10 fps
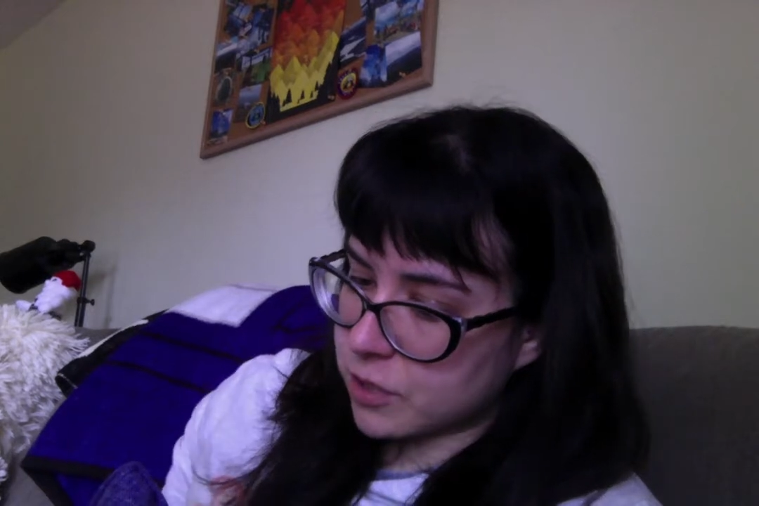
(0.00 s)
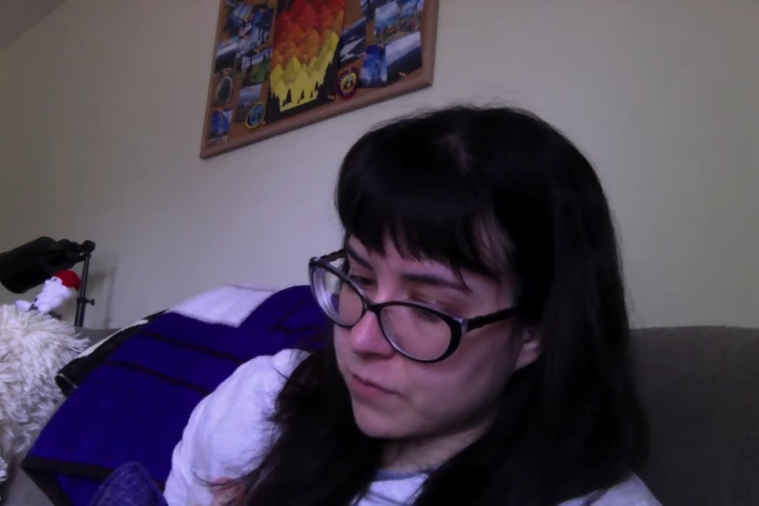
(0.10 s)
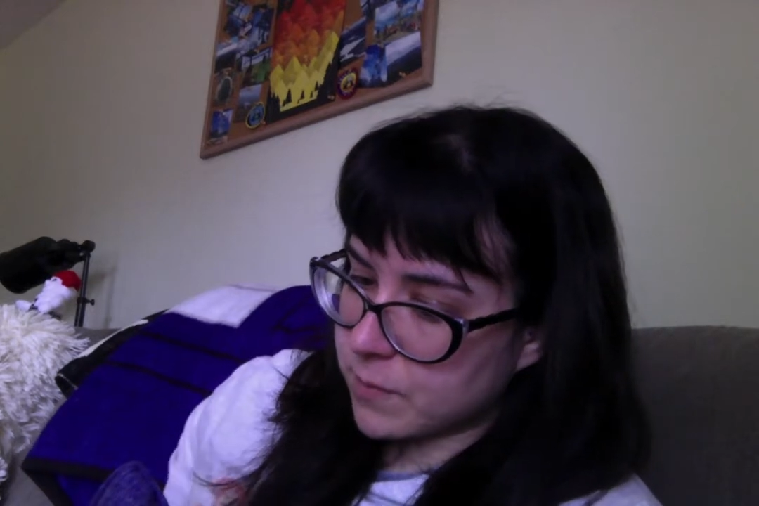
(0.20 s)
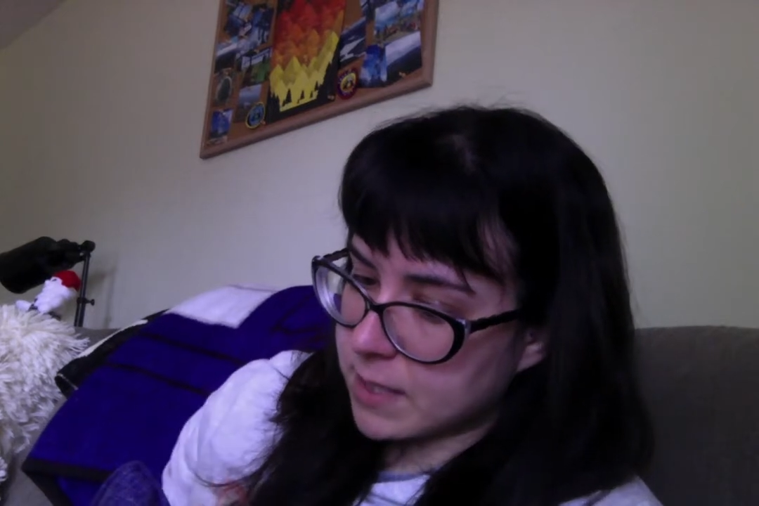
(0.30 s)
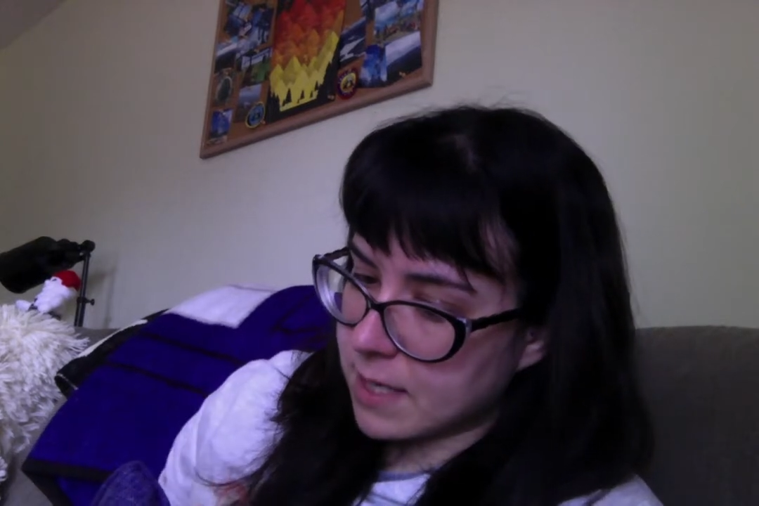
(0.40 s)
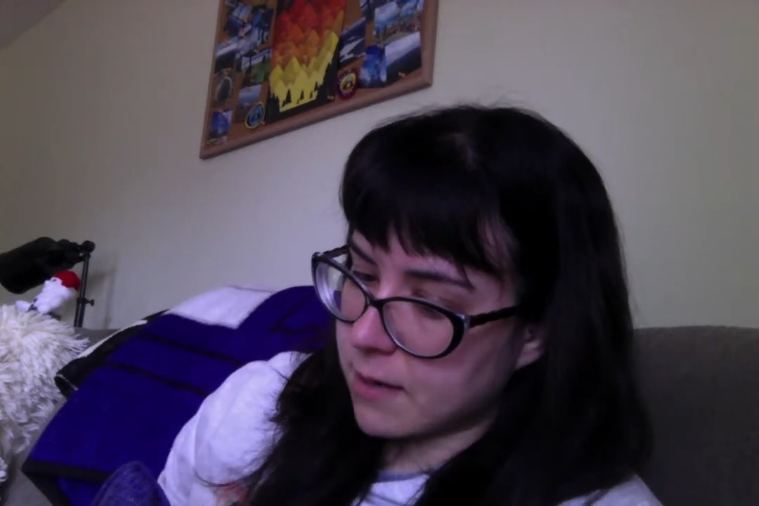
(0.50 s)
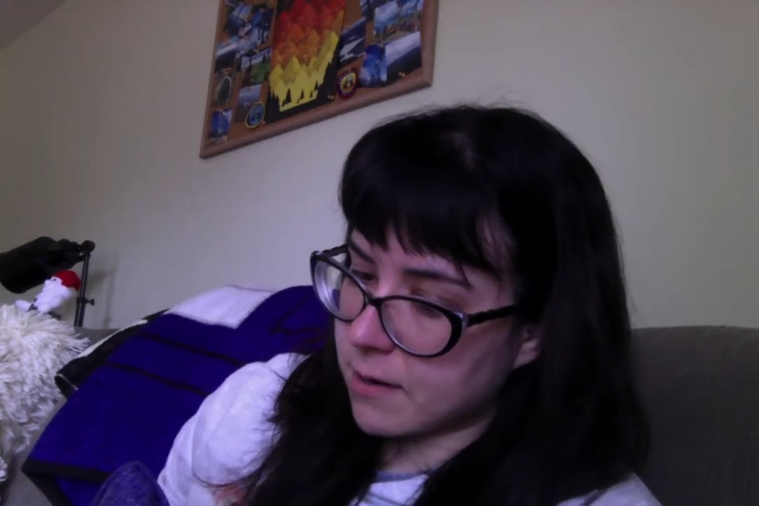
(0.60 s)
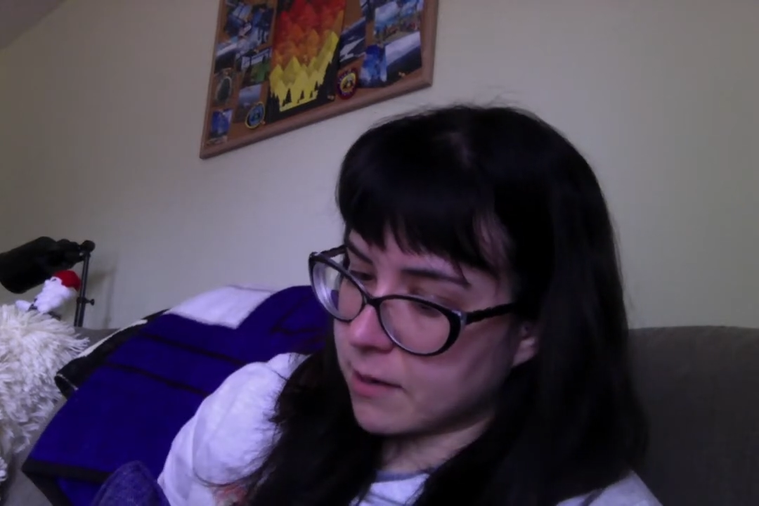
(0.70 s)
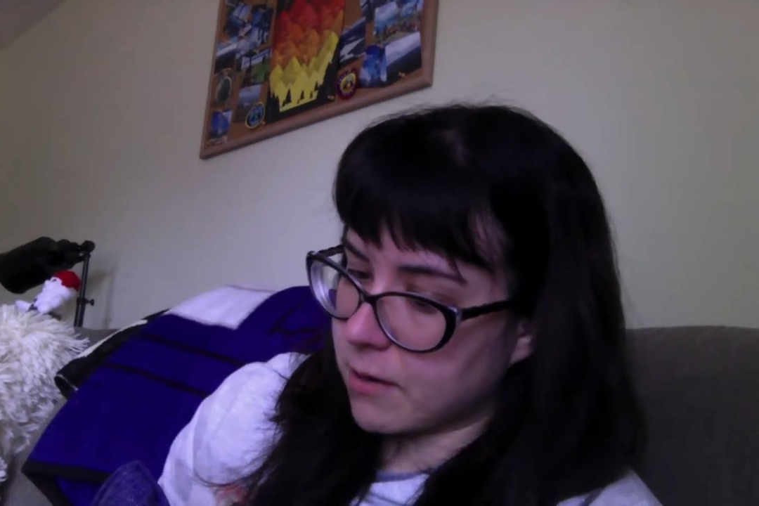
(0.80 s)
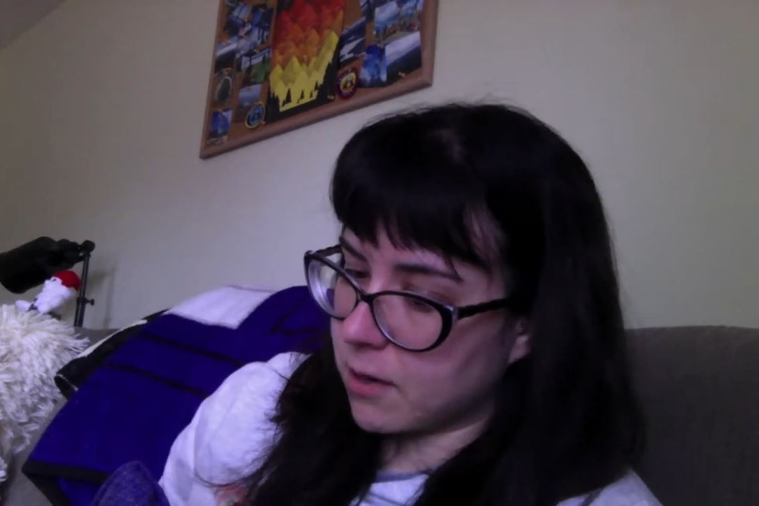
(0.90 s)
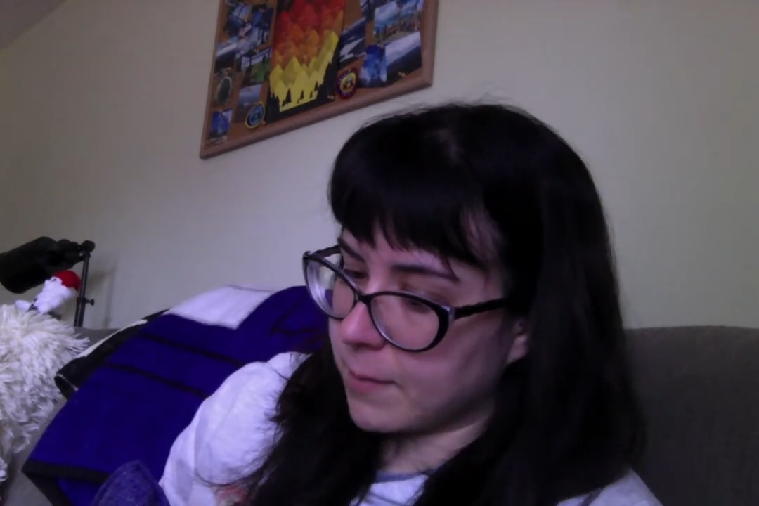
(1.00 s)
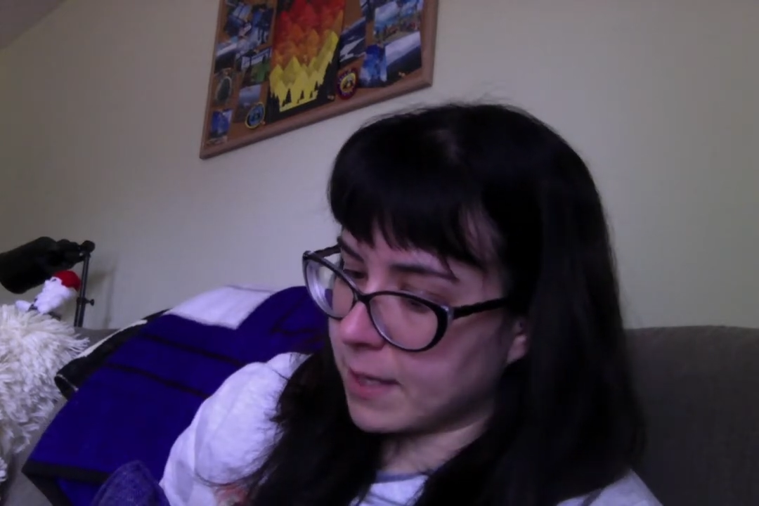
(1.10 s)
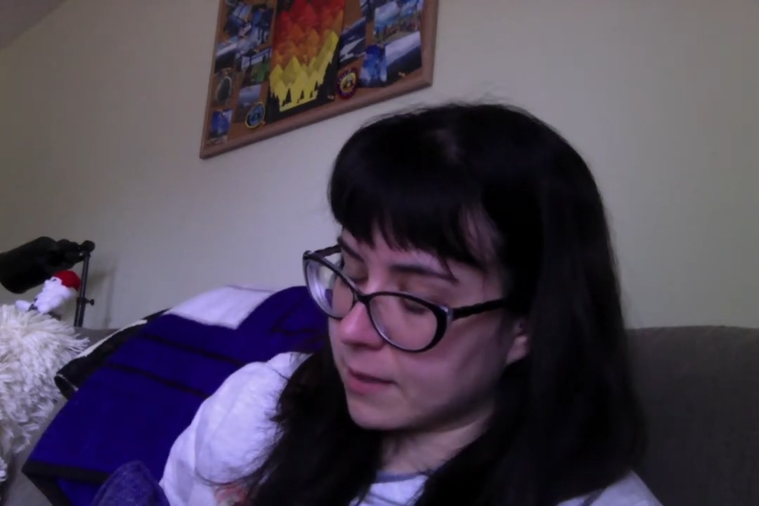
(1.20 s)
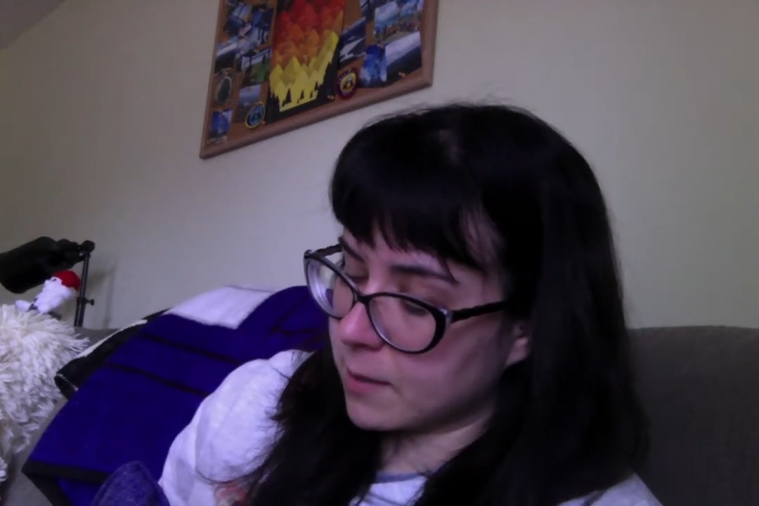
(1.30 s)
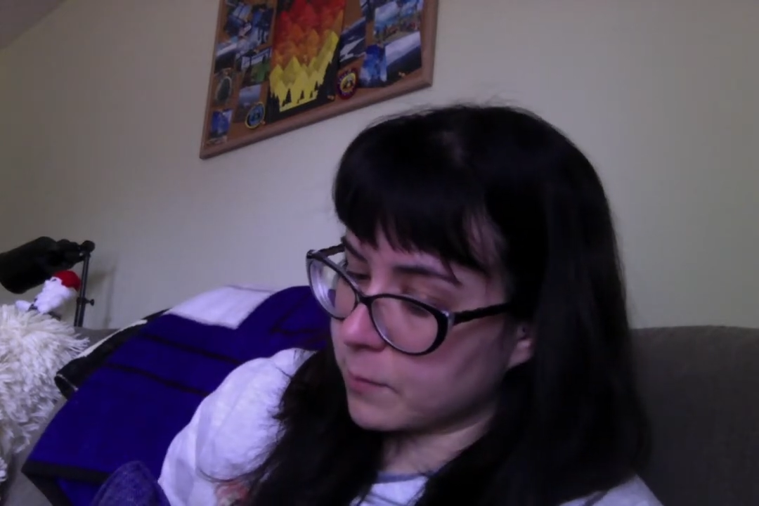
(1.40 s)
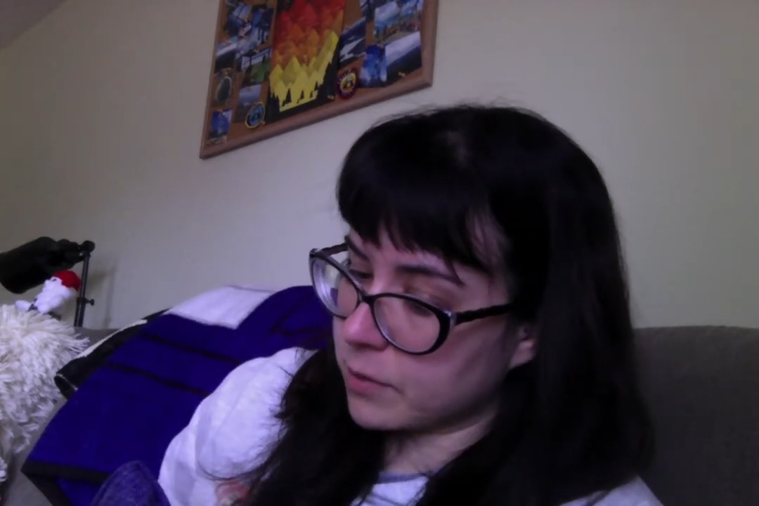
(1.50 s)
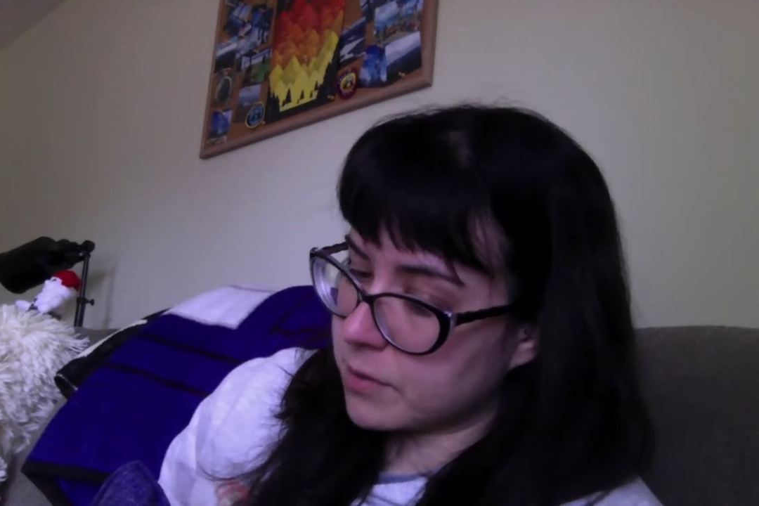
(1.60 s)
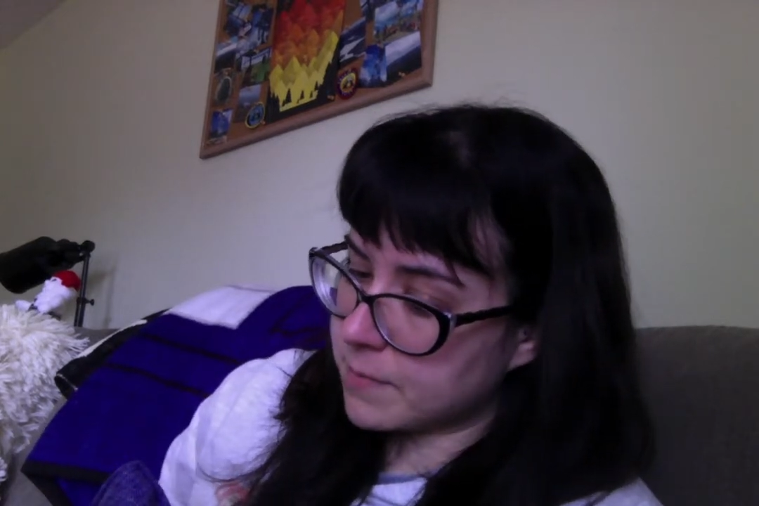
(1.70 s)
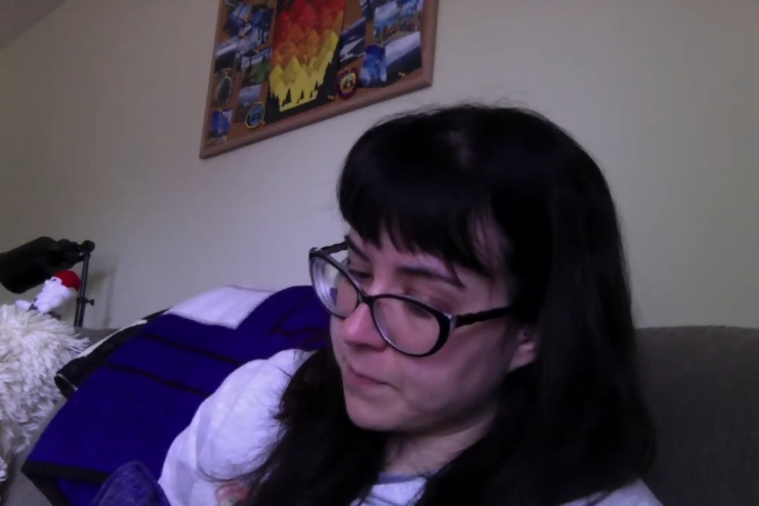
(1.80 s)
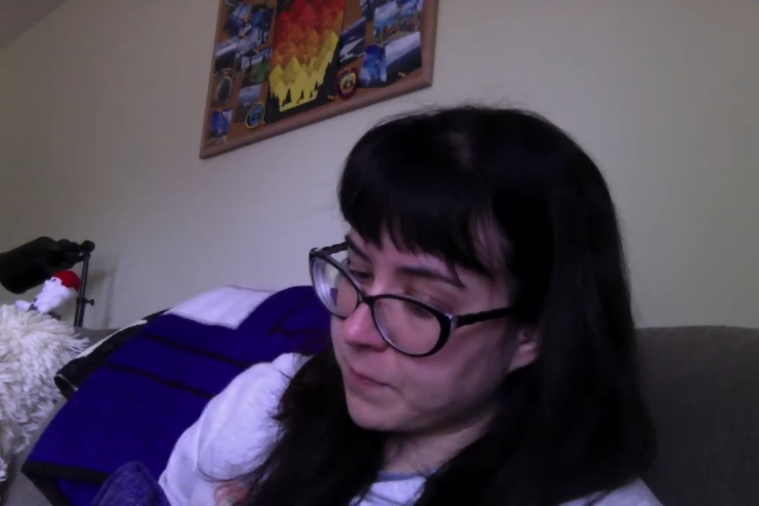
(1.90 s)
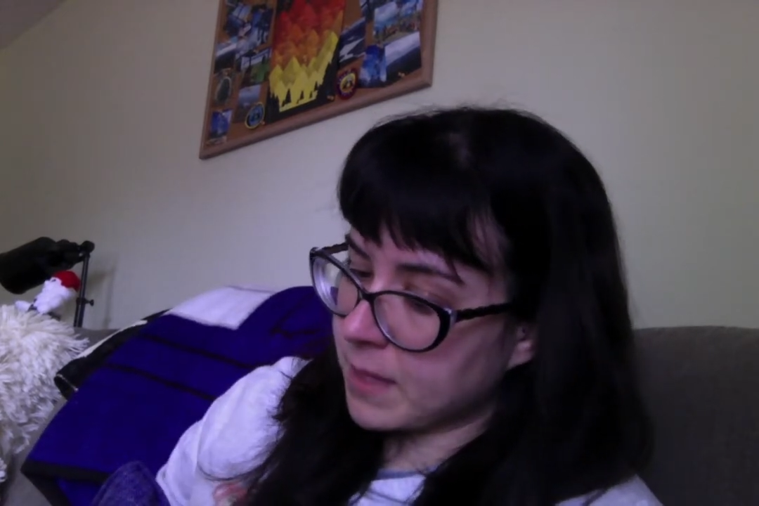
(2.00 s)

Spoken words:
from Sarah and callback numbers.